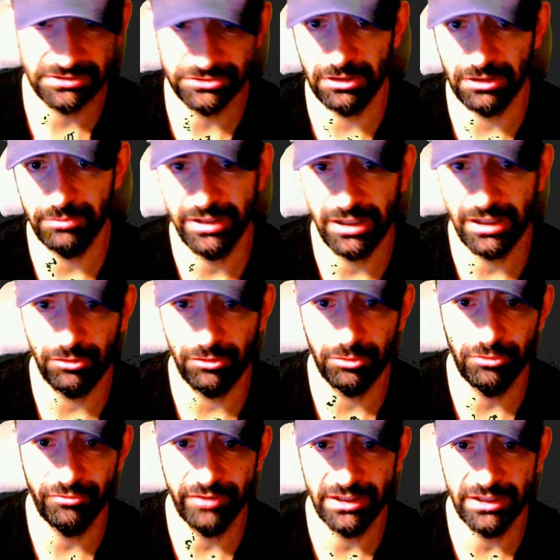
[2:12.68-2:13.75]
is going to be our
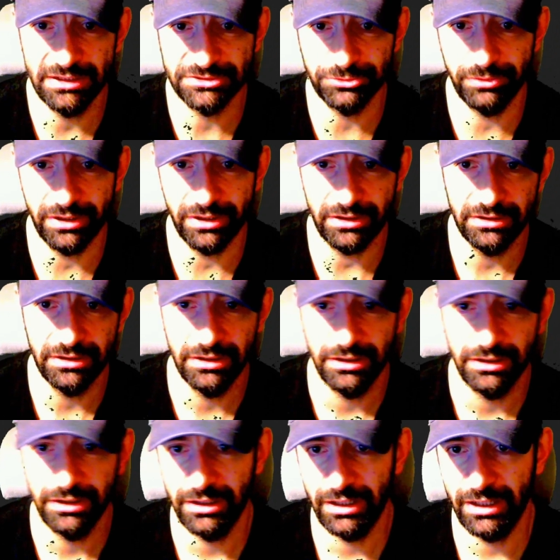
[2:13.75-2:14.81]
moving square.
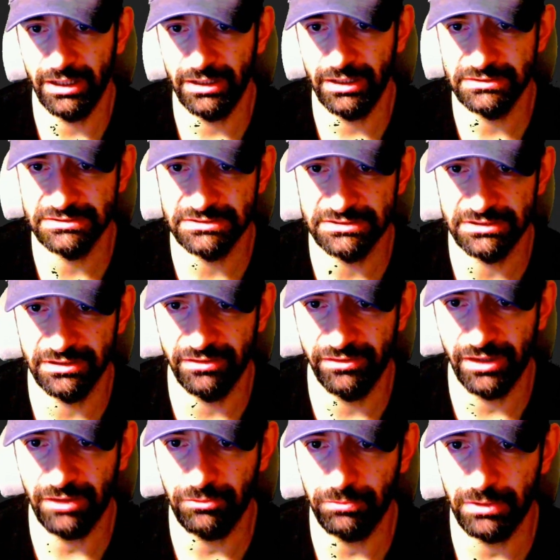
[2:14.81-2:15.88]
And uh,
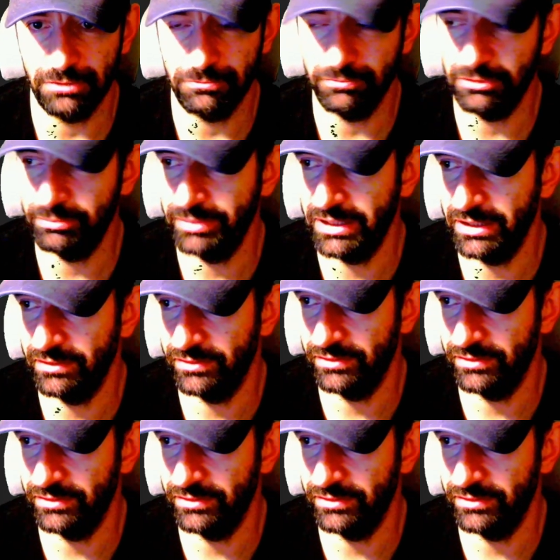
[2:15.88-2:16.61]
the other one will be